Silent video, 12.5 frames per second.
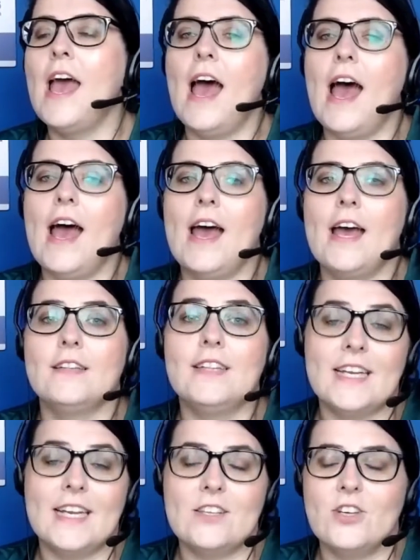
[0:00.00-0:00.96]
the
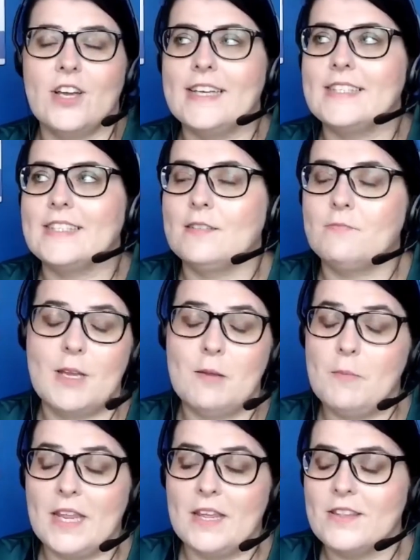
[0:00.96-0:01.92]
NHS, and
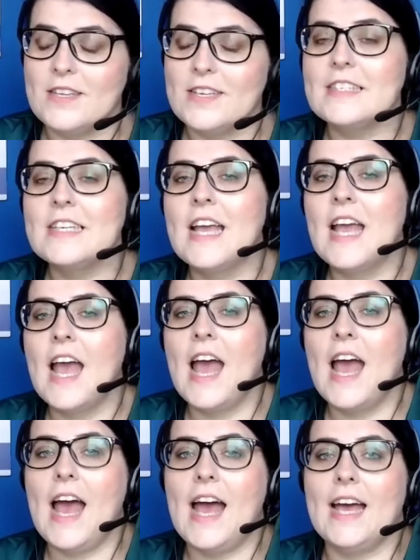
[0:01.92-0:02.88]
many others.
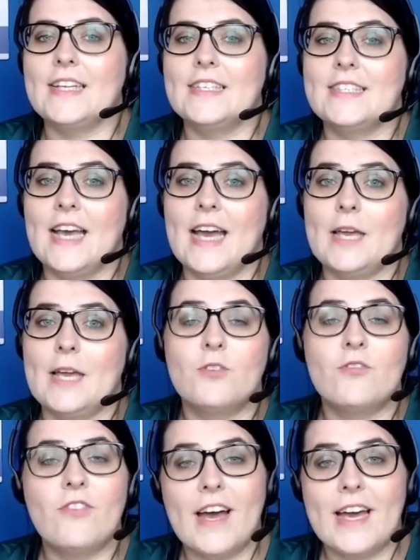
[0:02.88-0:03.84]
And I
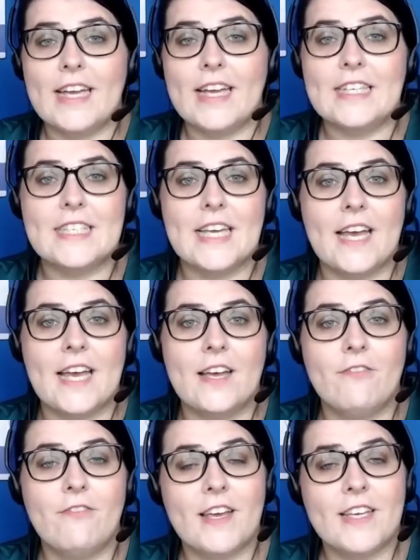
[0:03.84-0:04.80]
provide
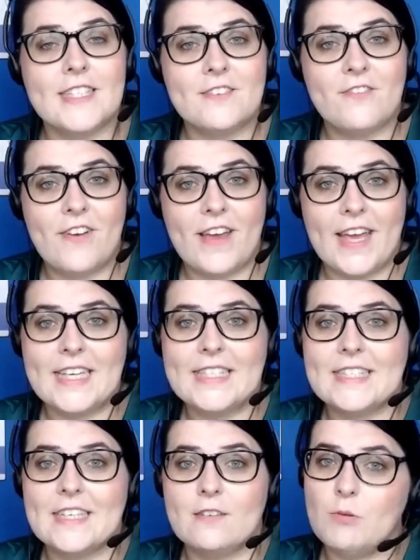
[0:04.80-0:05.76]

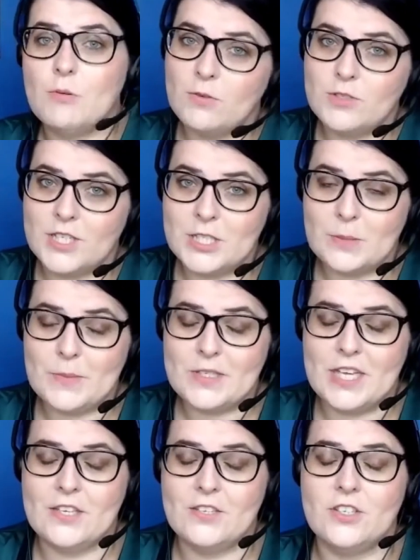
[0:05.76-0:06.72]
face-to-face and remote
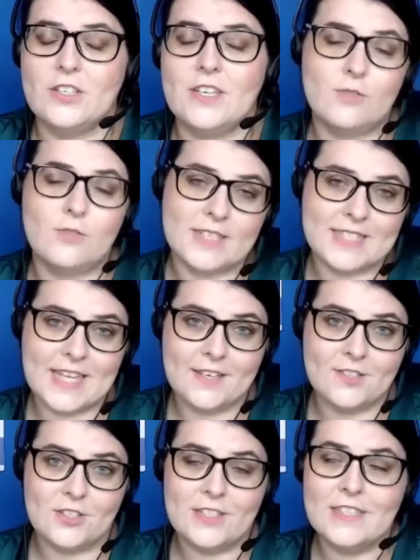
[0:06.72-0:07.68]
interpretation and
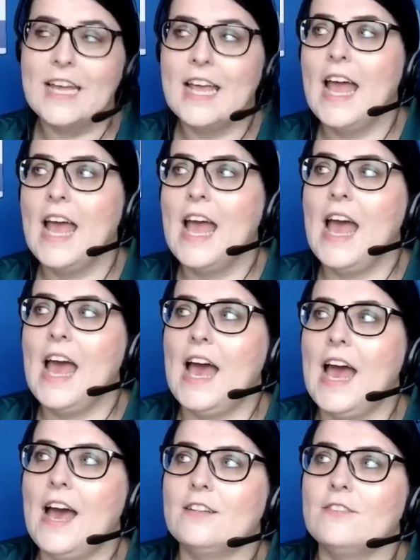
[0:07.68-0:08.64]
translation.
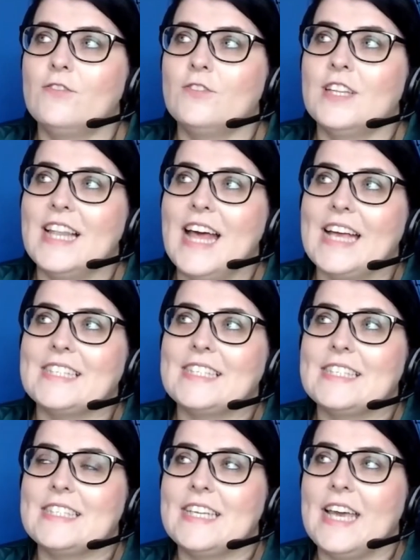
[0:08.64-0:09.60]
And for the
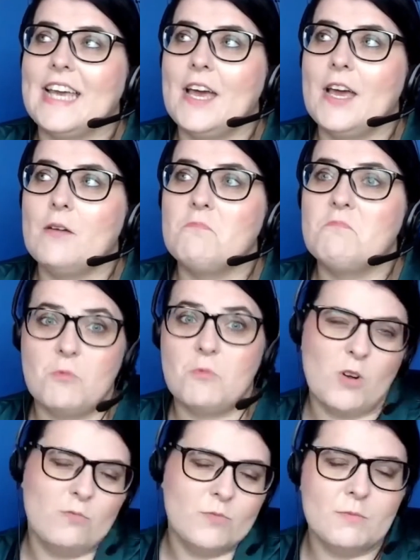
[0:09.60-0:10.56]
last,
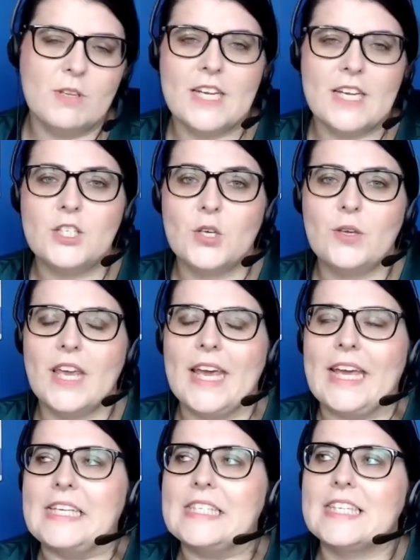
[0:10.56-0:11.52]
nearly 2
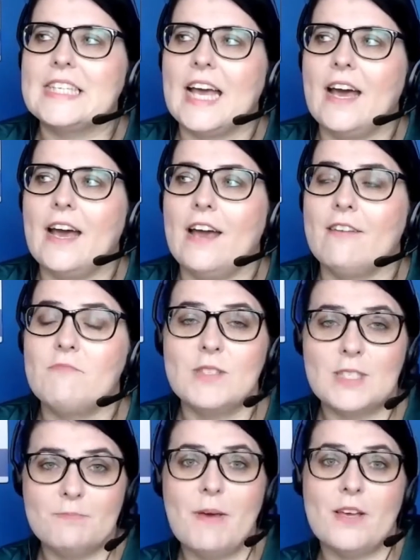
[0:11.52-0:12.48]
years, I've been
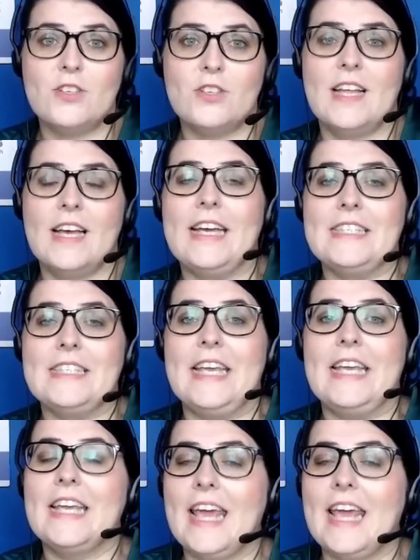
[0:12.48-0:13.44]

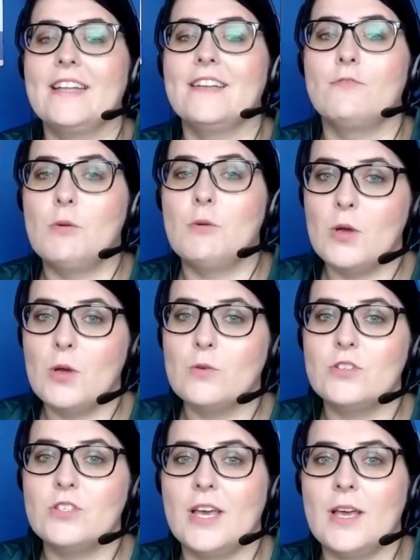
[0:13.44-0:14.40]
specializing in
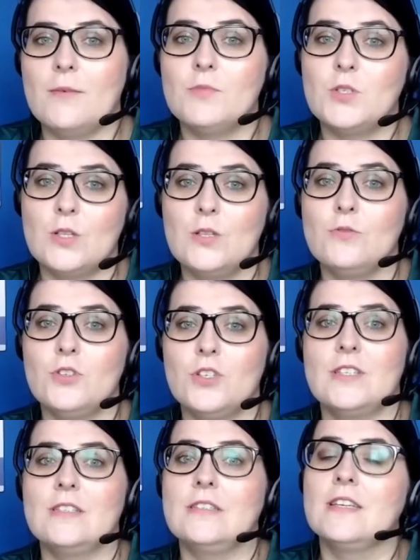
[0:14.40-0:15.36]
remote
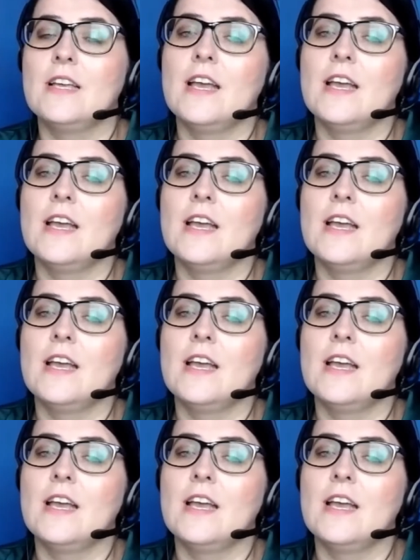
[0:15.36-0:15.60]
solutions,